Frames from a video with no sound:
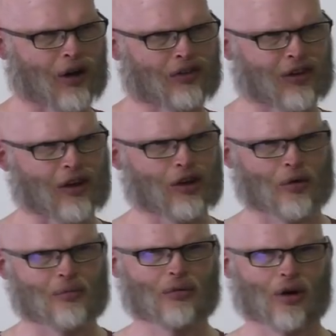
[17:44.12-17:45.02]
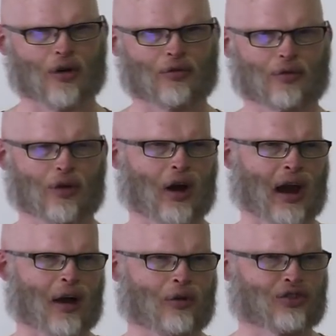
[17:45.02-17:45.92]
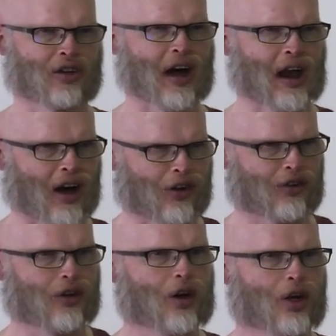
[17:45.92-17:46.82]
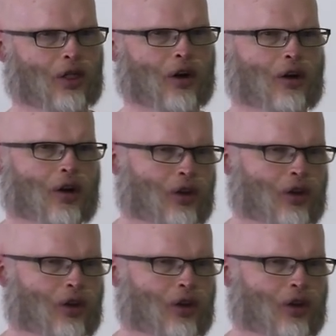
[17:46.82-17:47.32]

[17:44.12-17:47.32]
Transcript: continuum of language dialects that